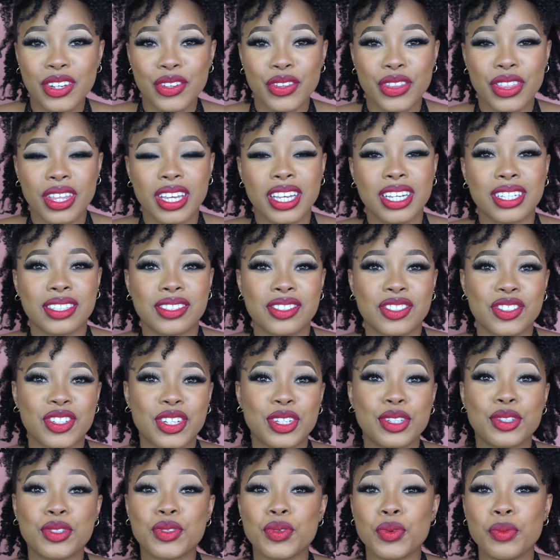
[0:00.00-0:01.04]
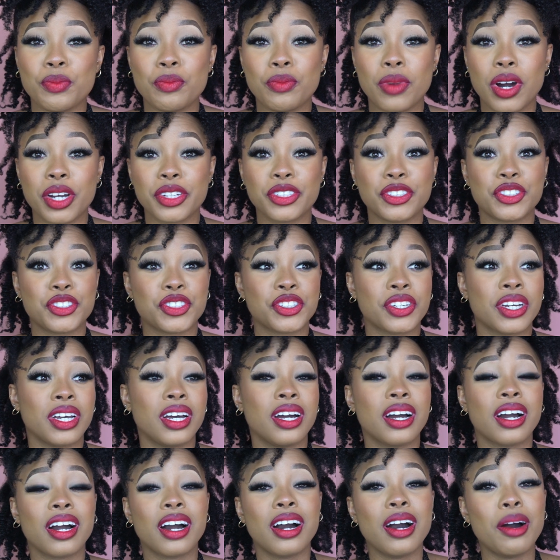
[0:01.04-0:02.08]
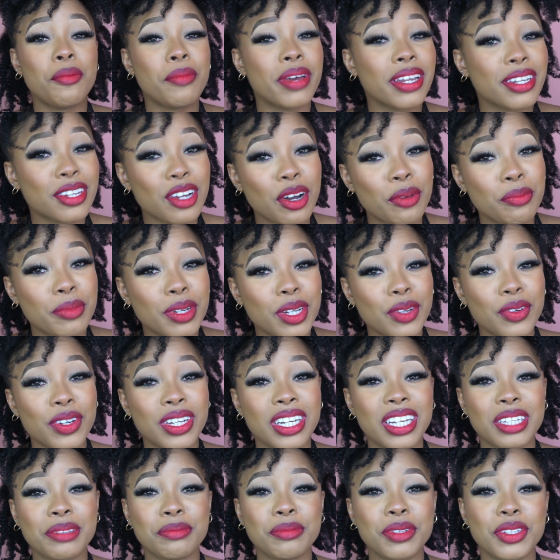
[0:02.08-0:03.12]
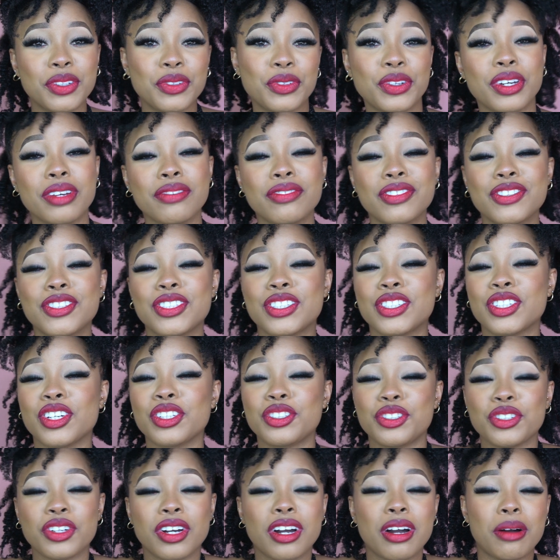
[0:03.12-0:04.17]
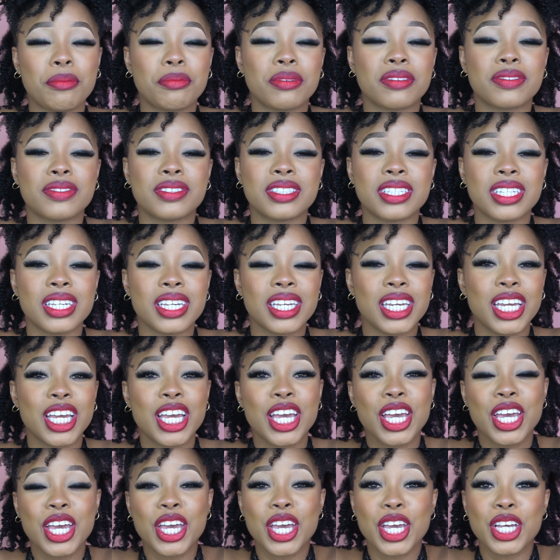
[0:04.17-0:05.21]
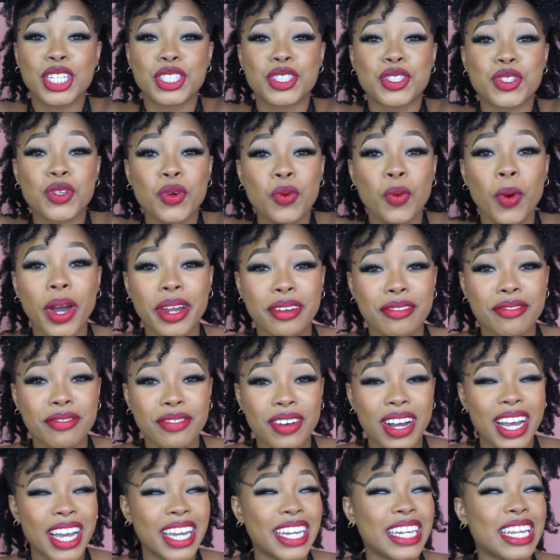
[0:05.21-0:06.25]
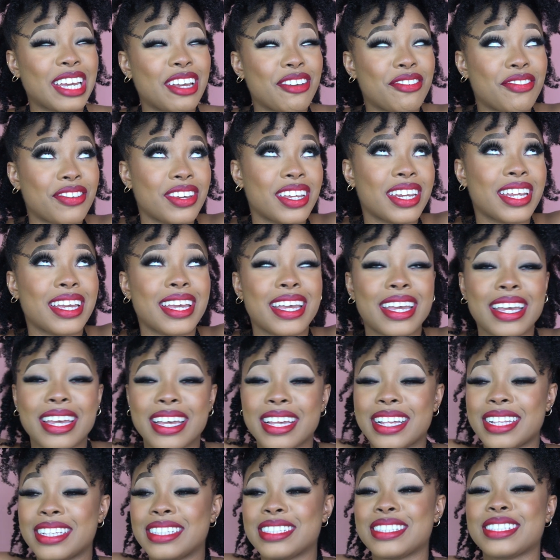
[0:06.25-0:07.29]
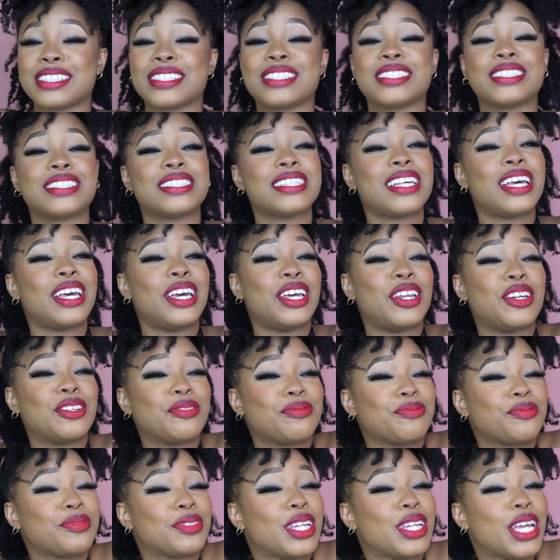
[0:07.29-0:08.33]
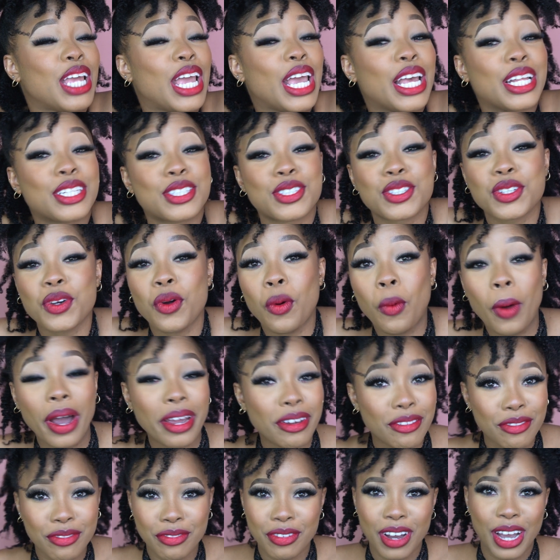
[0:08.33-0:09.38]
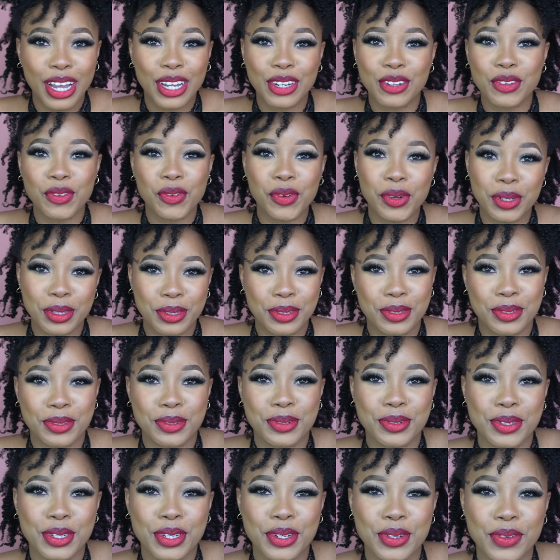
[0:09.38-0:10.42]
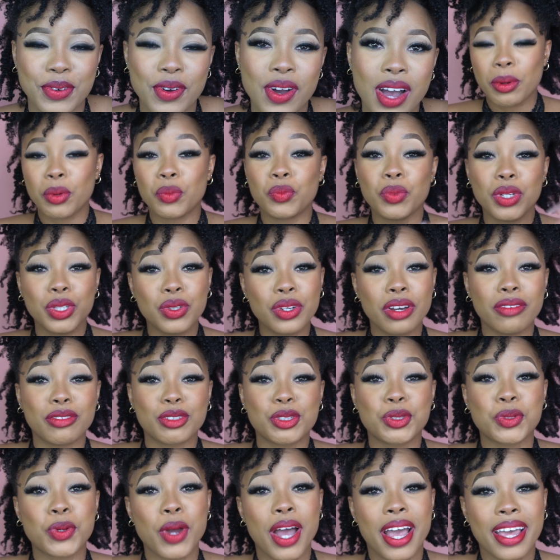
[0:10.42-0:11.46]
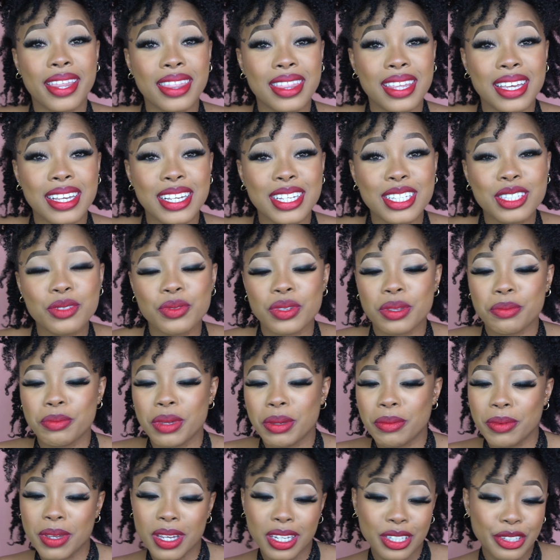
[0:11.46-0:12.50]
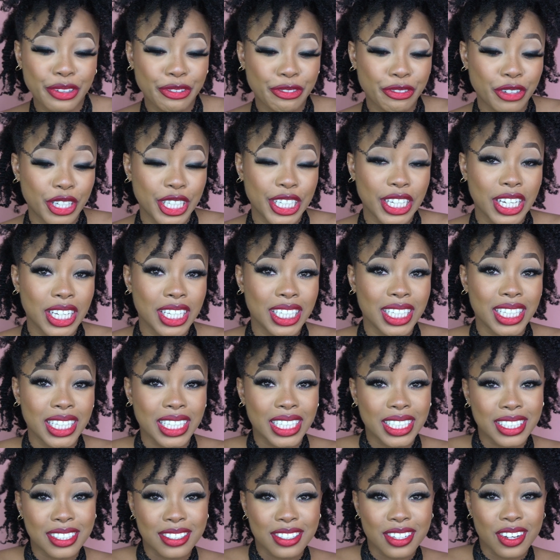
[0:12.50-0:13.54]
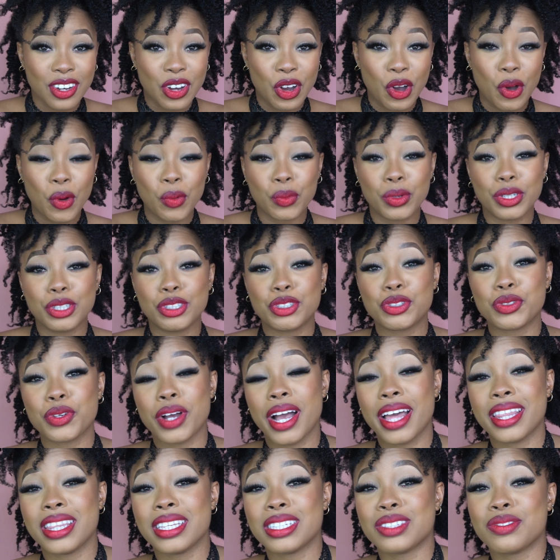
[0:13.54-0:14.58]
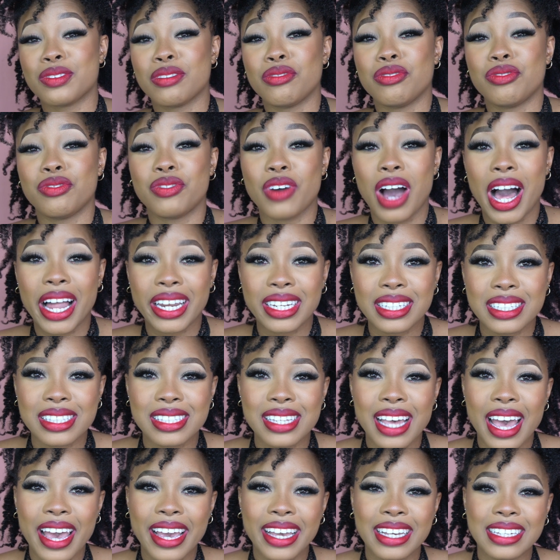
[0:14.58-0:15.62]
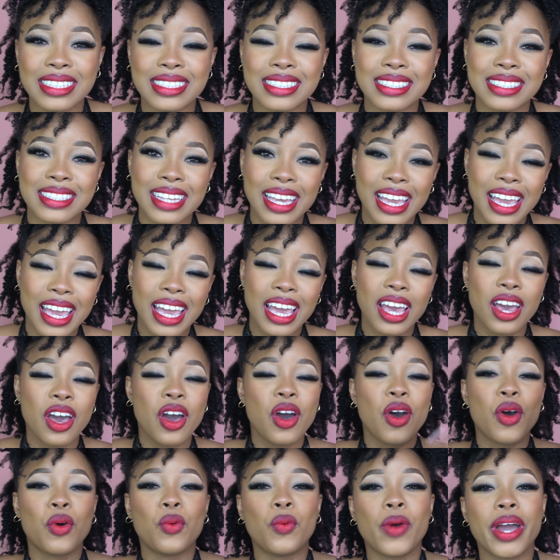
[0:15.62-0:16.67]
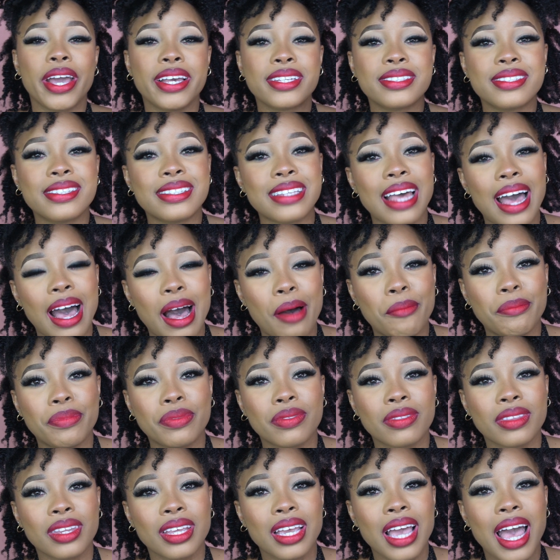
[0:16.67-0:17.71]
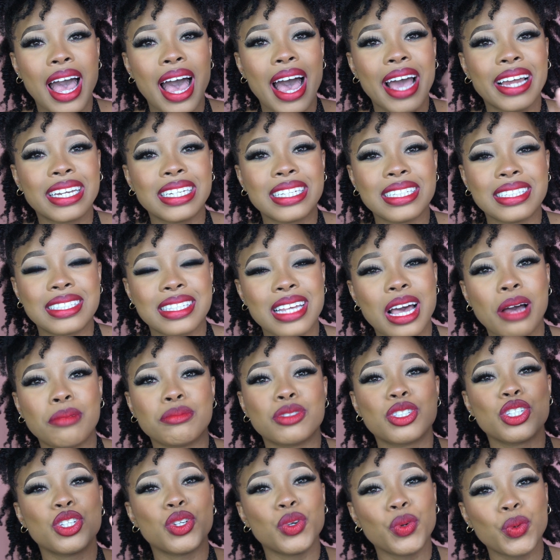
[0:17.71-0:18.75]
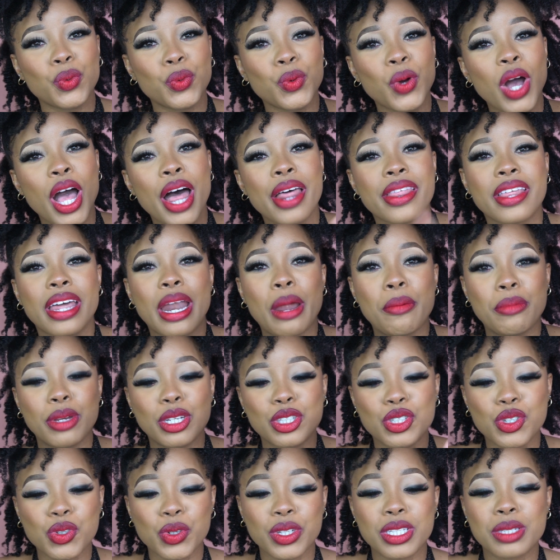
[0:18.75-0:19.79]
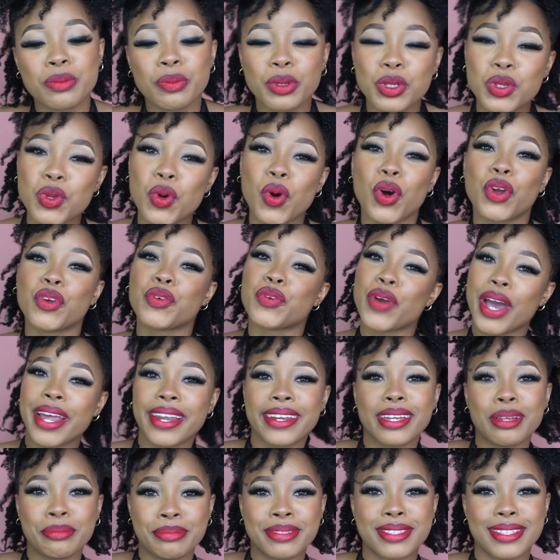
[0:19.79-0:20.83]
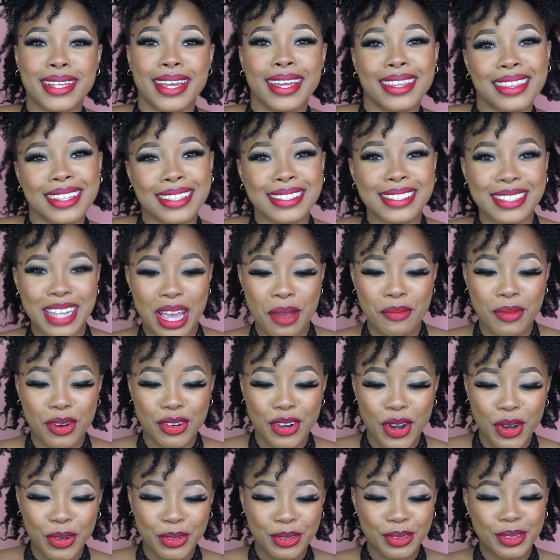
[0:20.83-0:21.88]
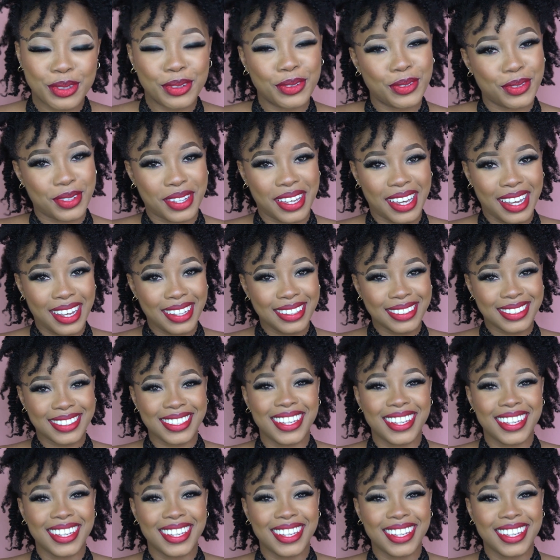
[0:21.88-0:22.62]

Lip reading: You think it's still too much? Comment down below and let me know. If it's not your cup of tea, it's quite fine. If it is, then it's quite fine also, you know. But will you ever try this with maybe a different color glitter, or will you try this for Valentine's Day? Where's Sam? I need Sam to know that I made sure to put on red lipstick this time around, okay?